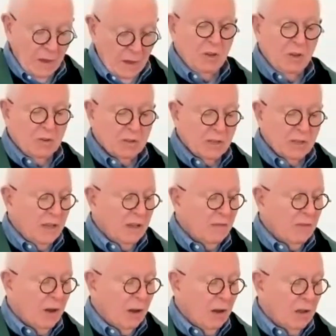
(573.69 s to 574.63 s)
We usually
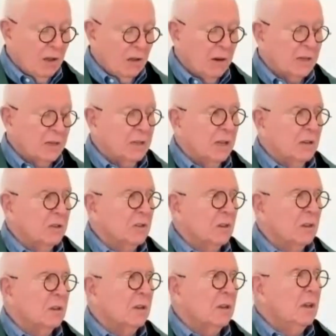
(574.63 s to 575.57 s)
give all our
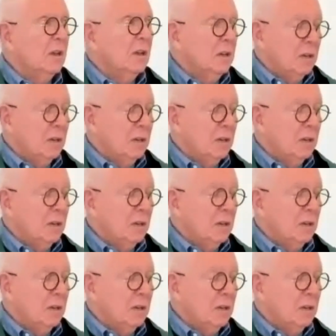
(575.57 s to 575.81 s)
attention